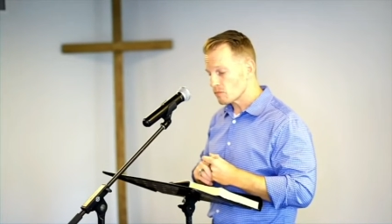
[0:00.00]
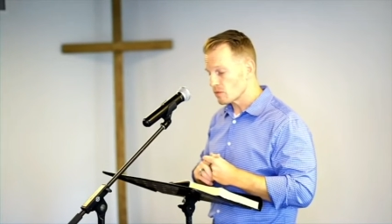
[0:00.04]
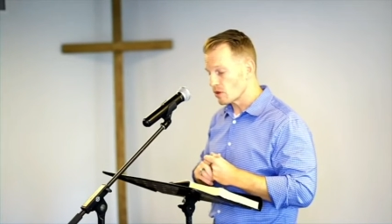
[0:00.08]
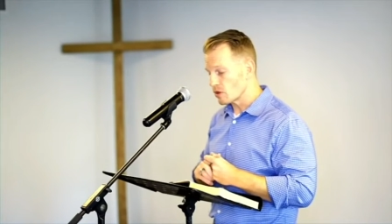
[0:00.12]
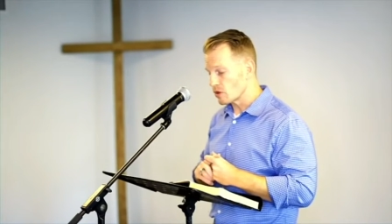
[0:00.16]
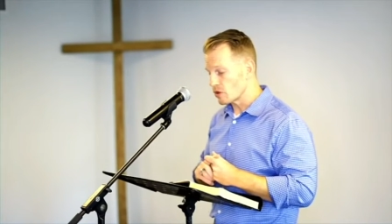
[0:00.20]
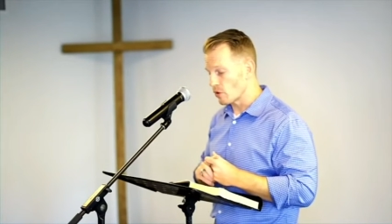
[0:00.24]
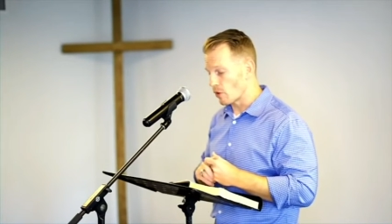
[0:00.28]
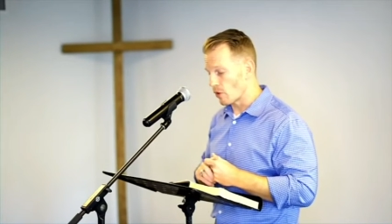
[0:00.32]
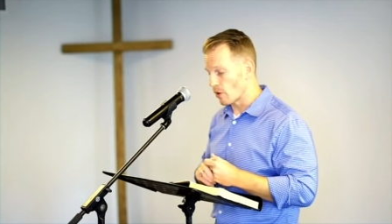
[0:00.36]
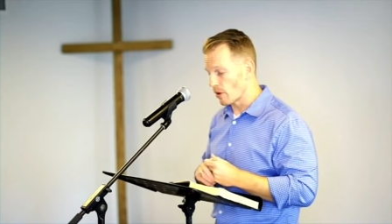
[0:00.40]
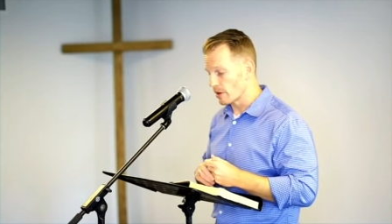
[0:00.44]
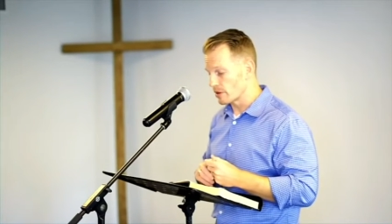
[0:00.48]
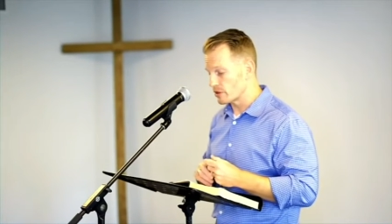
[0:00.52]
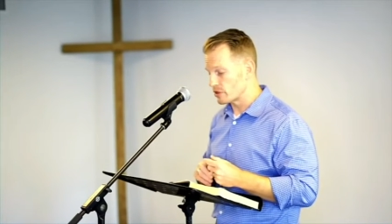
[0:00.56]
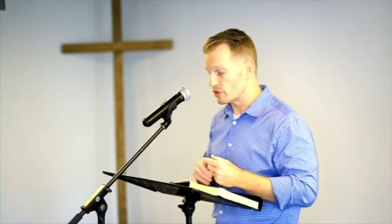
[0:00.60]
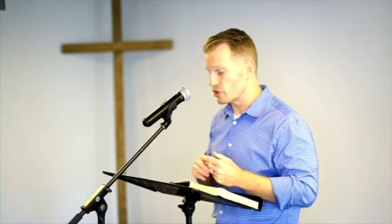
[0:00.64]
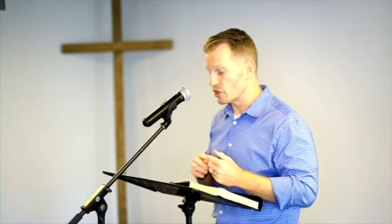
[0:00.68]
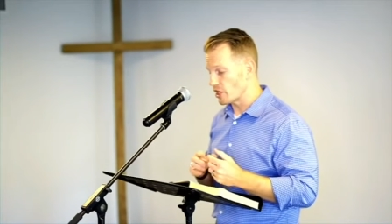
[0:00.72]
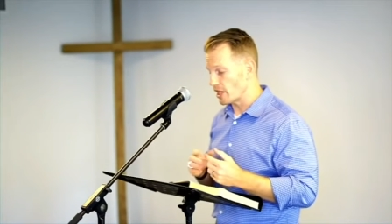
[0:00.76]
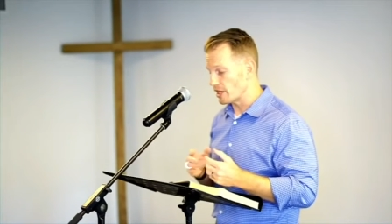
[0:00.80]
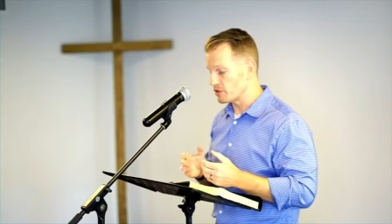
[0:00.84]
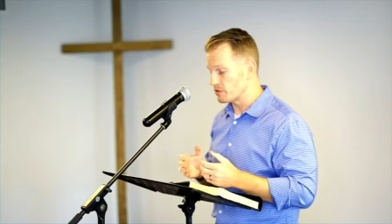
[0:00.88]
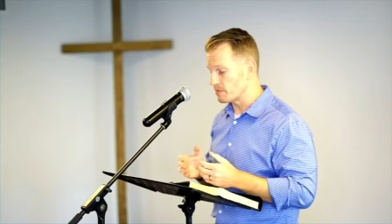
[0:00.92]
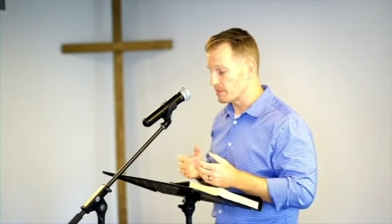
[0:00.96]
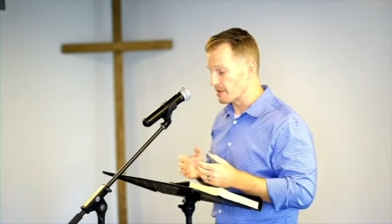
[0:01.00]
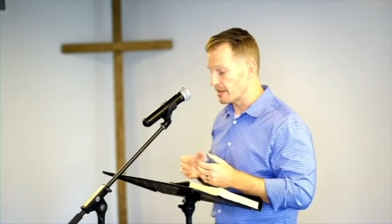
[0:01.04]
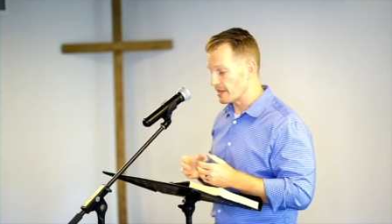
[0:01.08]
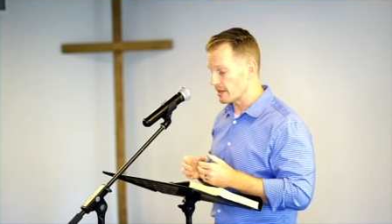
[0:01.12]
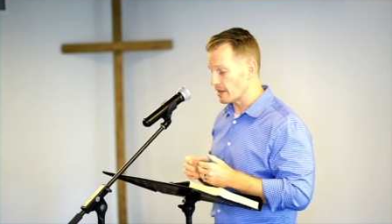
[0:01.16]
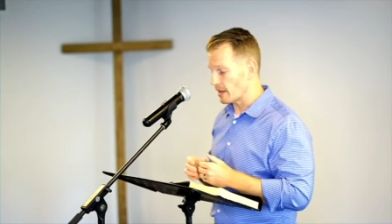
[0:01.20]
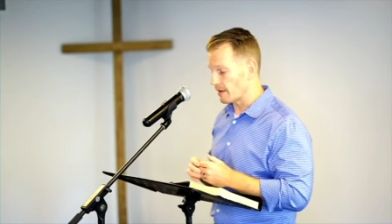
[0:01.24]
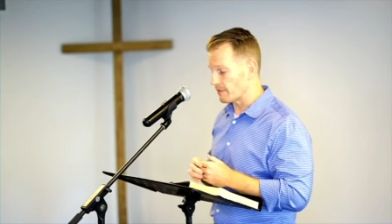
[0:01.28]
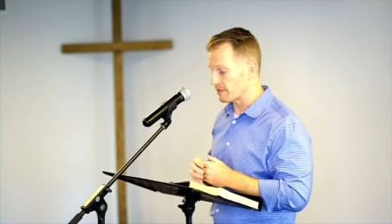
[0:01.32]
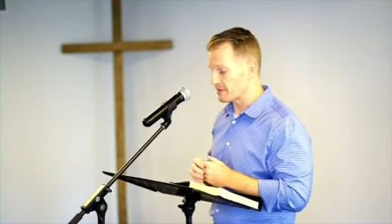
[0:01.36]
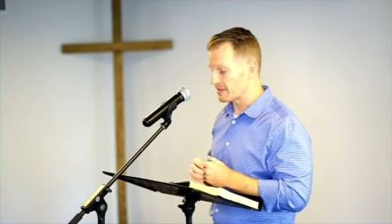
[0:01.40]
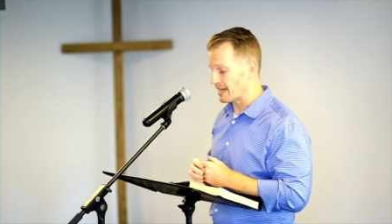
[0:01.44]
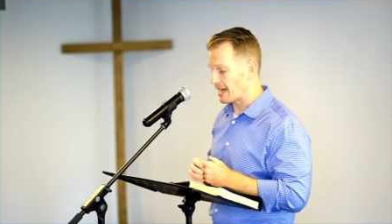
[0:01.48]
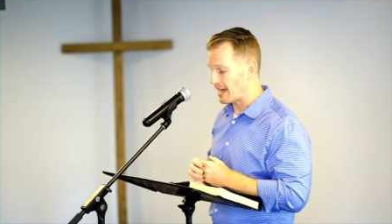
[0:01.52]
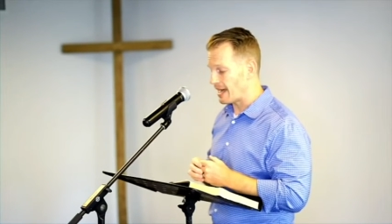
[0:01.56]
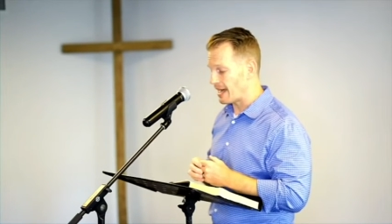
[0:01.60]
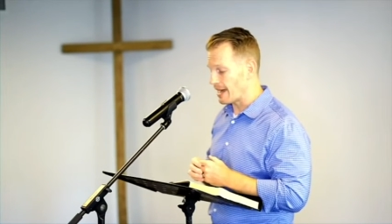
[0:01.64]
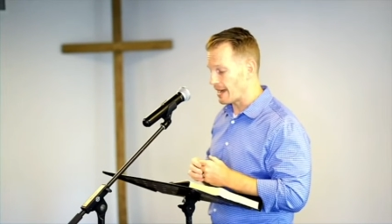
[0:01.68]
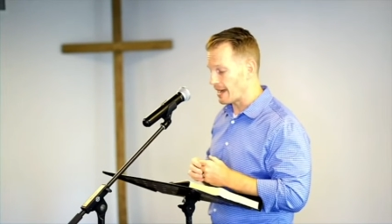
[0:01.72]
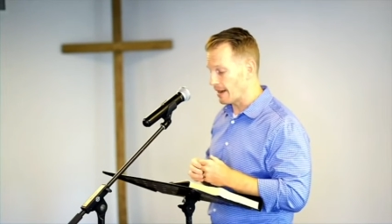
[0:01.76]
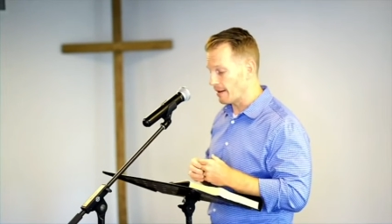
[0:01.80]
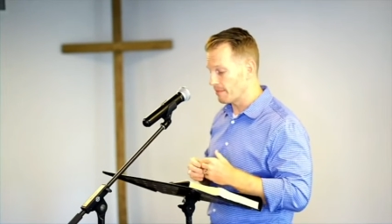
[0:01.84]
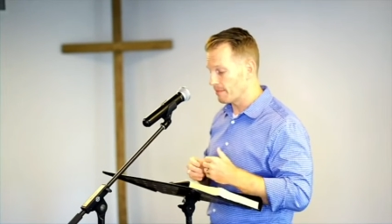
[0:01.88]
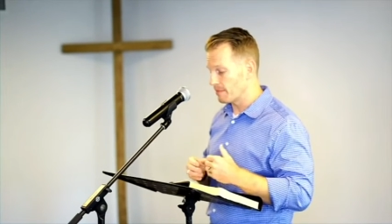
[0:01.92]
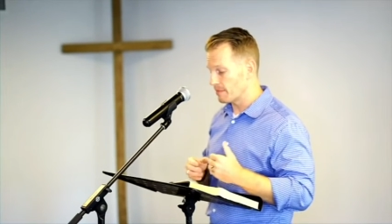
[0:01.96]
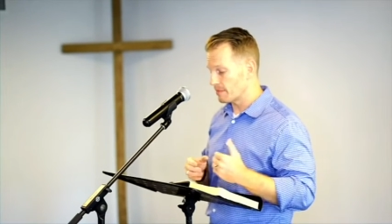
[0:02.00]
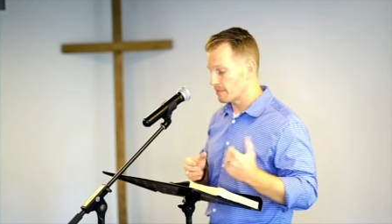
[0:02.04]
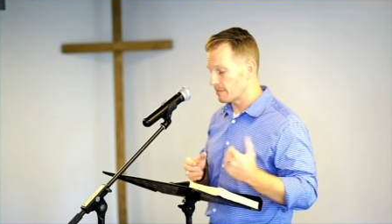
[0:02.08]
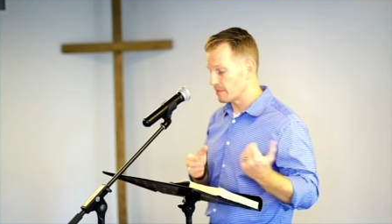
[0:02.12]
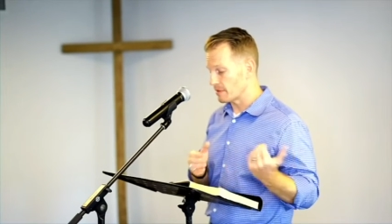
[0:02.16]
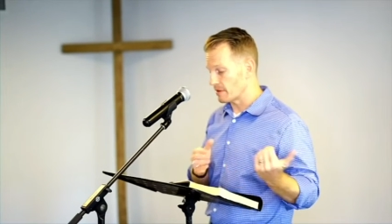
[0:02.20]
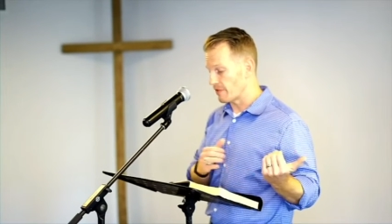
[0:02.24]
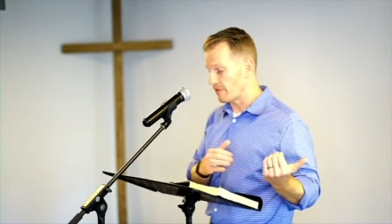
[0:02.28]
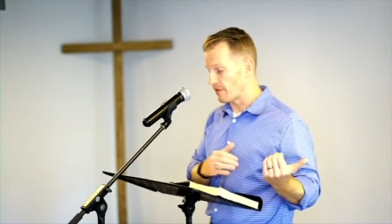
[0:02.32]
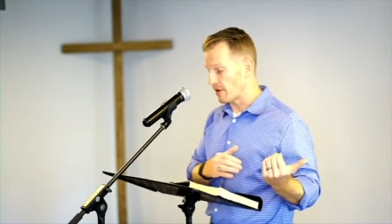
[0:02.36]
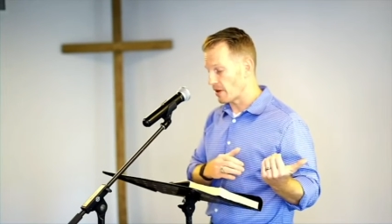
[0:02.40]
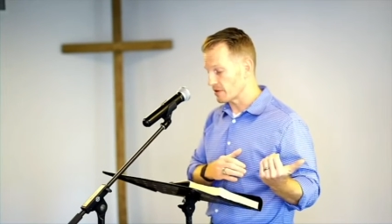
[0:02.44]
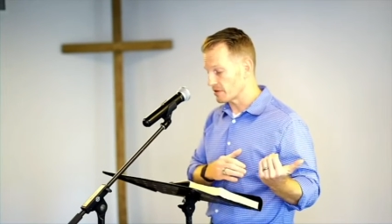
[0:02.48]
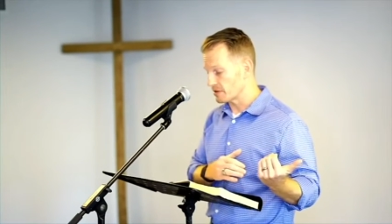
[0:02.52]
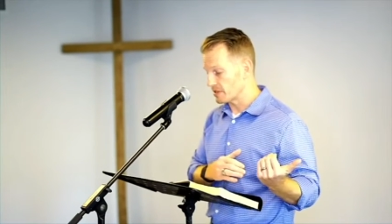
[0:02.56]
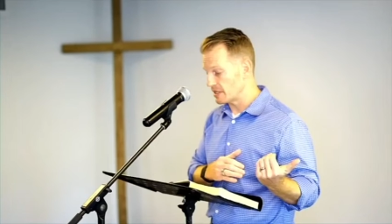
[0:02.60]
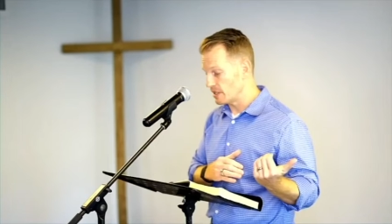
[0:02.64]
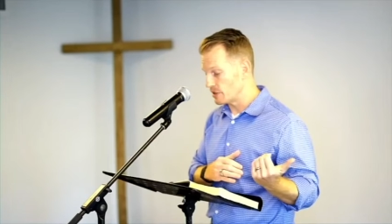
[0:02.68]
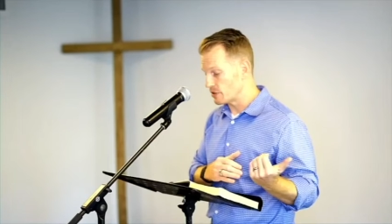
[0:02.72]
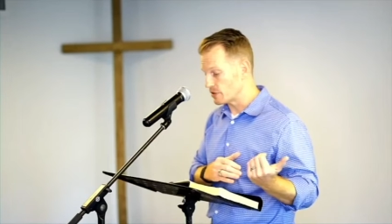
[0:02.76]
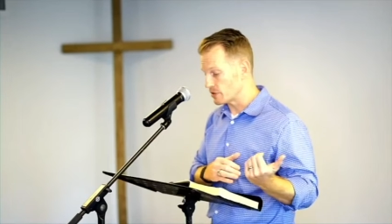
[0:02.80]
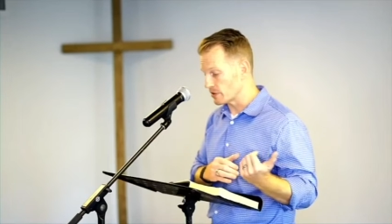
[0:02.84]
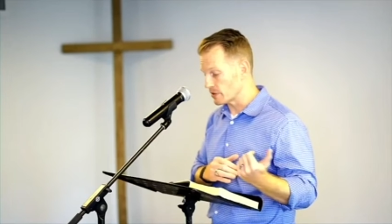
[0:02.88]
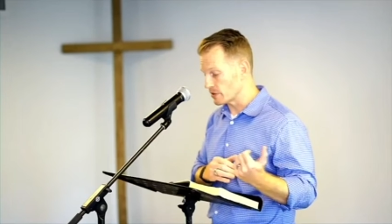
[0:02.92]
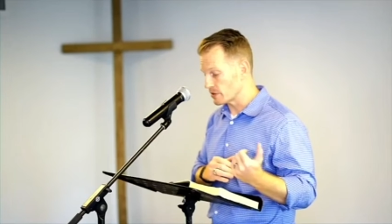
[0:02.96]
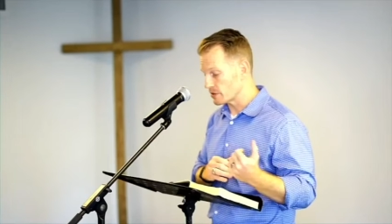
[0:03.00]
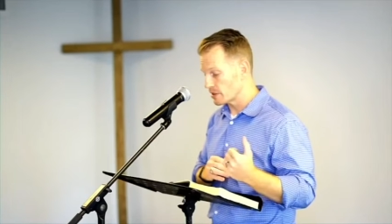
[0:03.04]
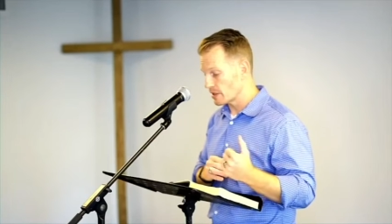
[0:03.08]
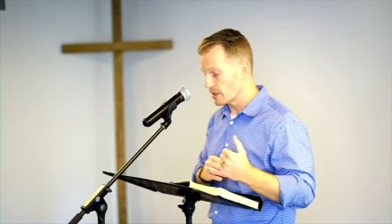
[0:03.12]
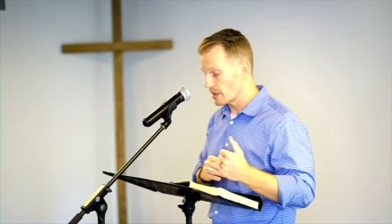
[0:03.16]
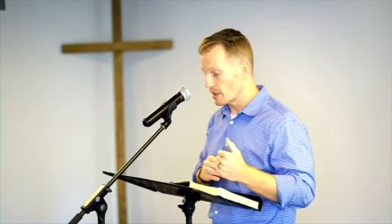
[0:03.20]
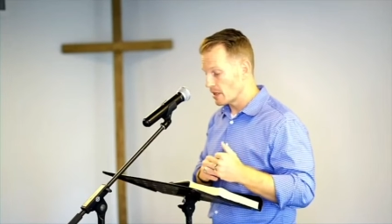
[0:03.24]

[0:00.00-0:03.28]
your judgment of time, the false teachers,